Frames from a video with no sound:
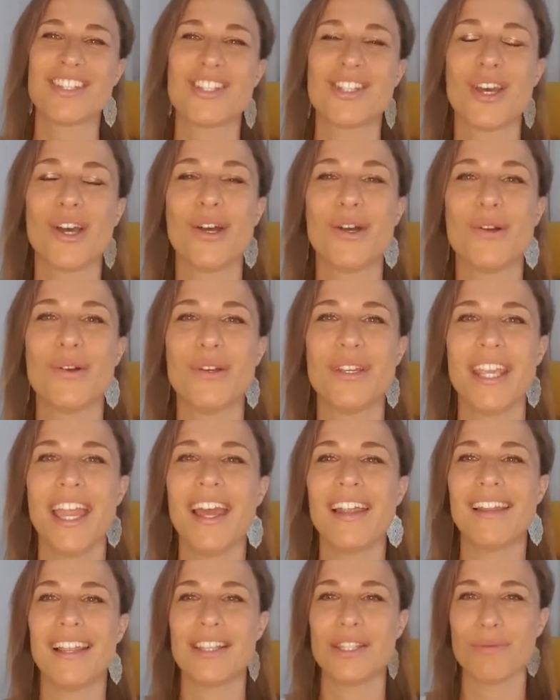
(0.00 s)
so
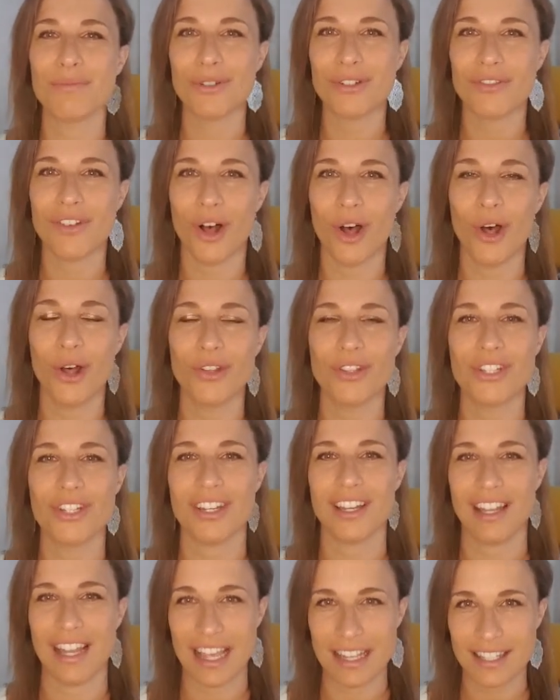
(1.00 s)
yeah, let's move on to
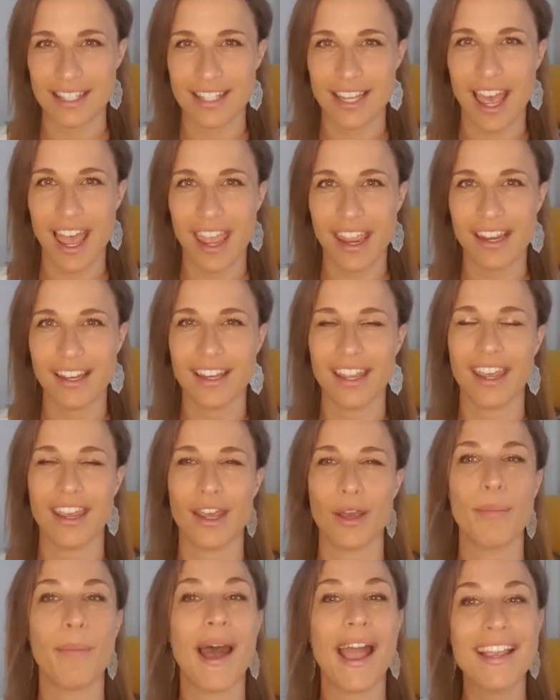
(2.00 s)
the last sign,
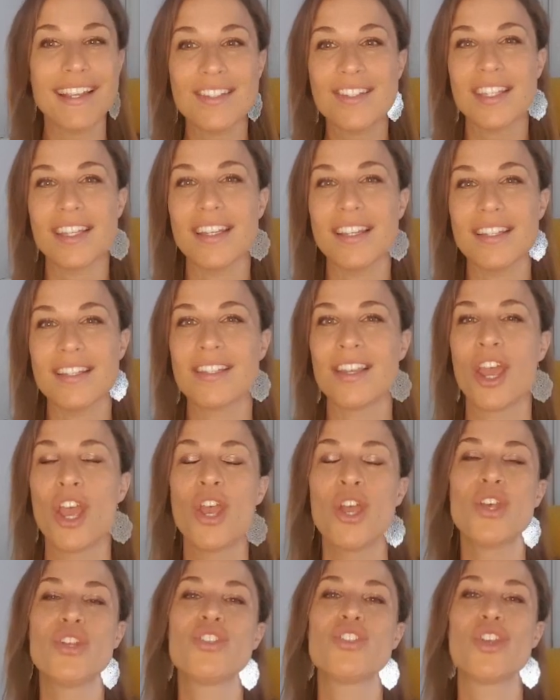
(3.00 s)
uh, Pisces.
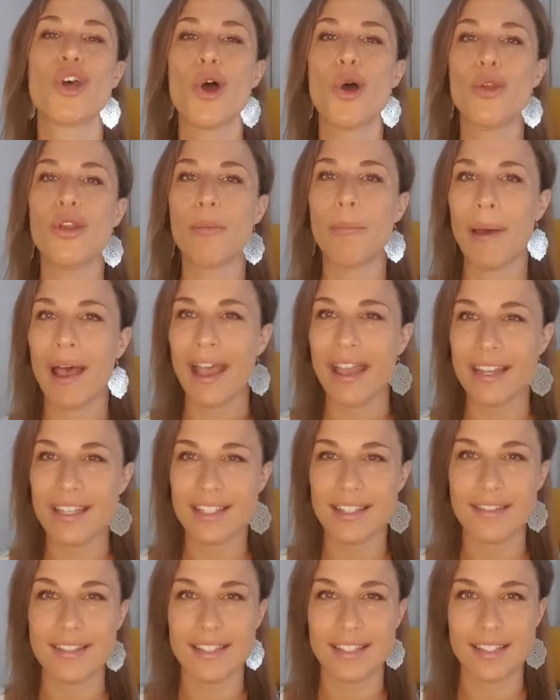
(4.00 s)
So the
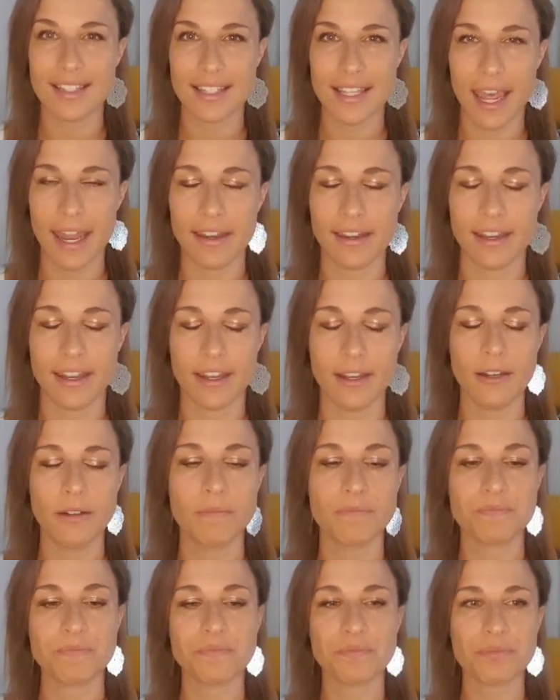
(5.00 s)
Pisces
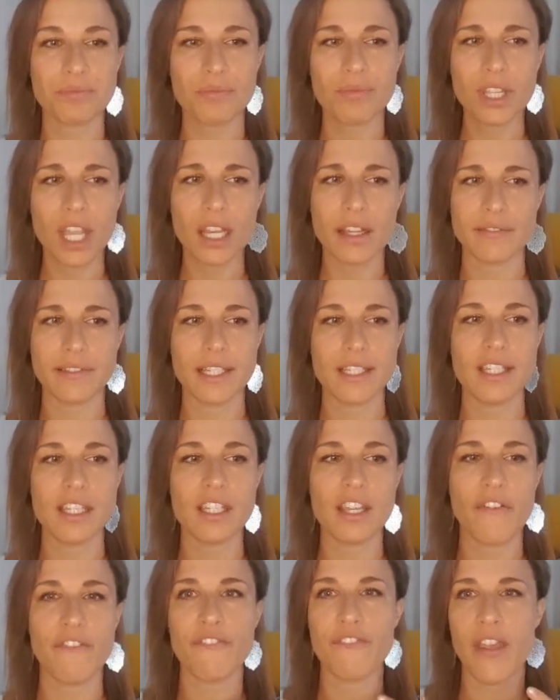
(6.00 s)
Ascendant, this is
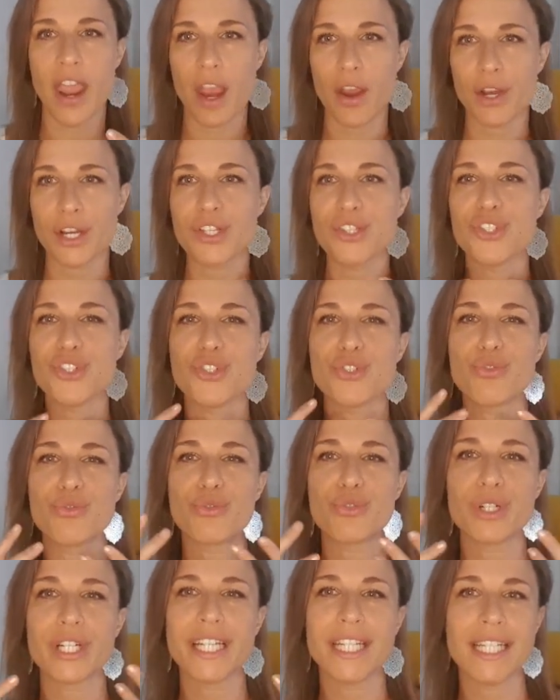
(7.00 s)
a very
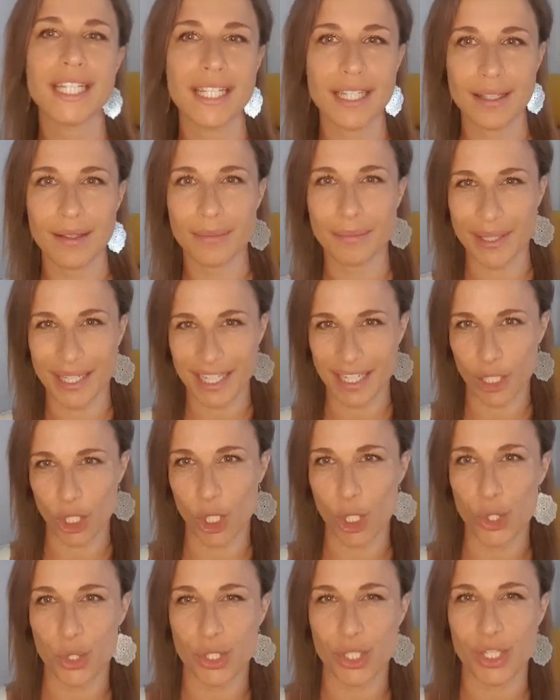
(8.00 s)
dreamy
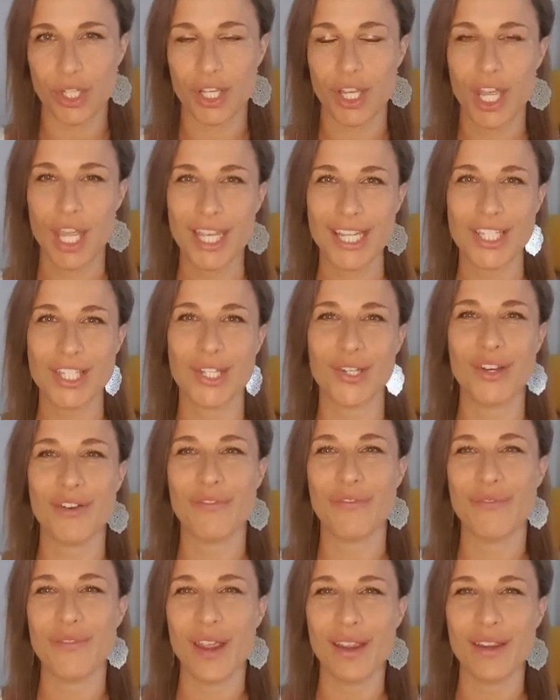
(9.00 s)
look. So they're
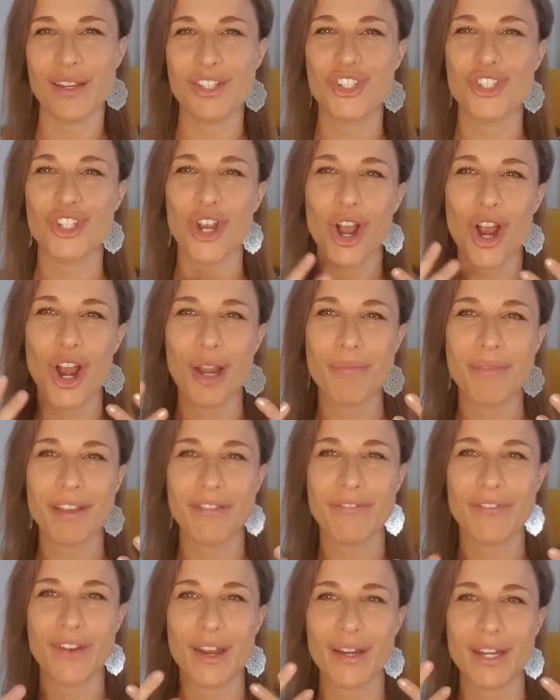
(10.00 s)
very
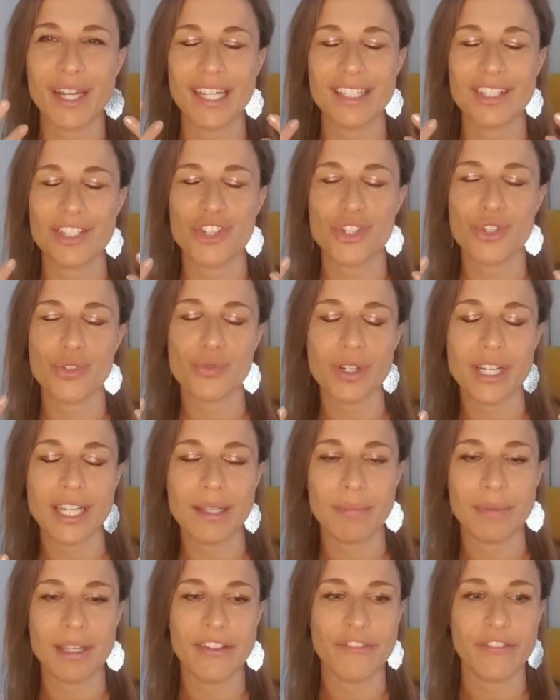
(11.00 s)
charming, very
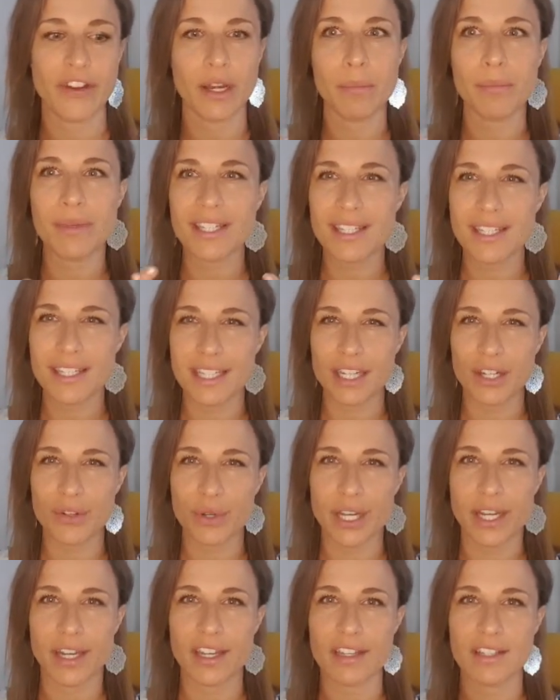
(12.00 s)
dreamy, very
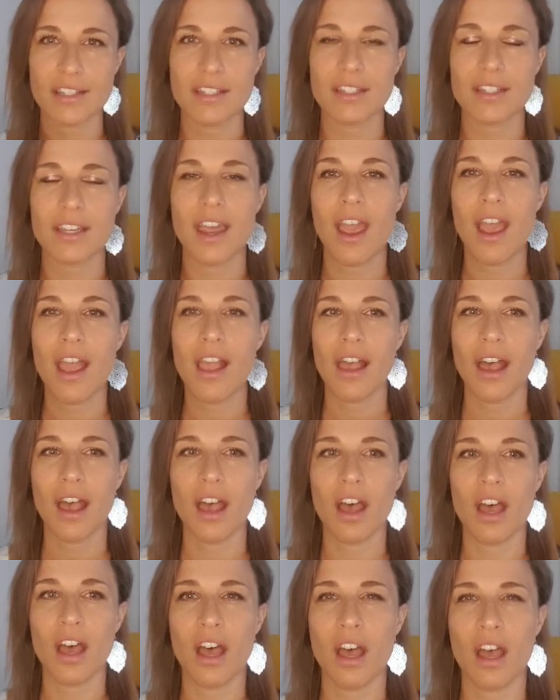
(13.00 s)
mysterious.
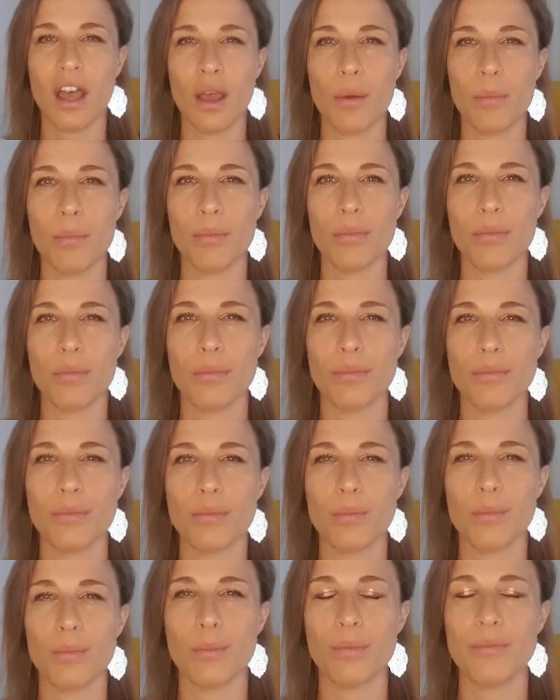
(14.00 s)
Um,
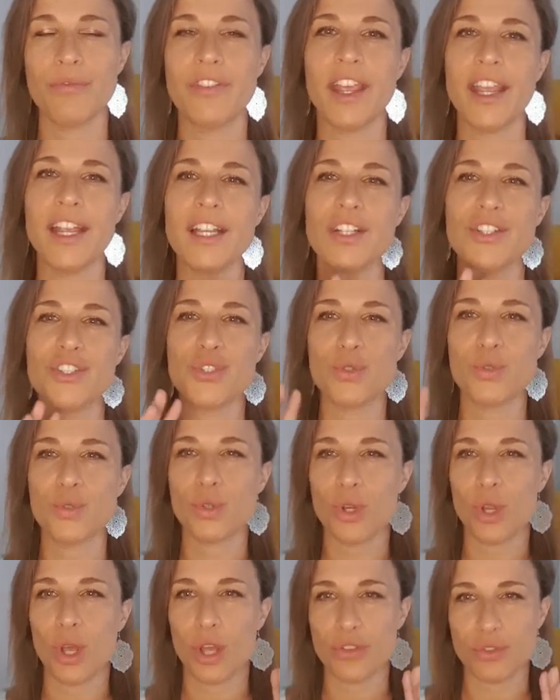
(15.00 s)
they do
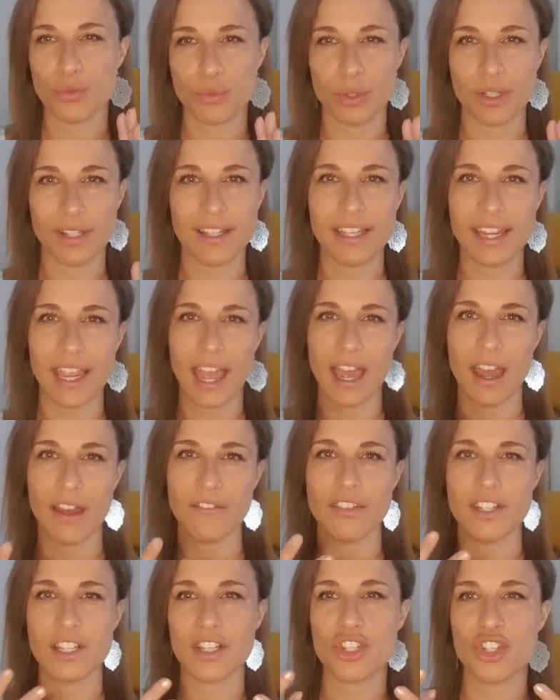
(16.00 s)
not really
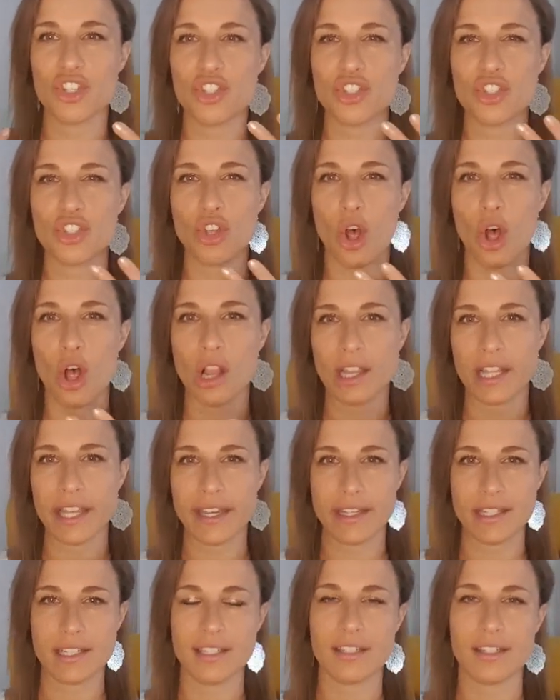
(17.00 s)
have this
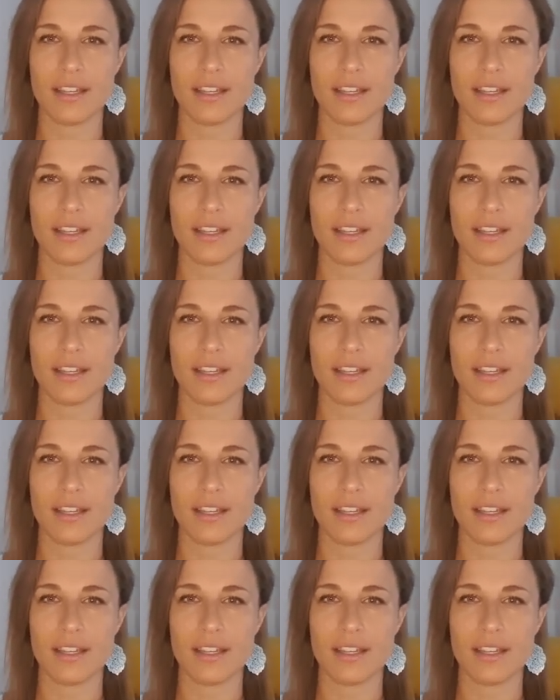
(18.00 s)
solid,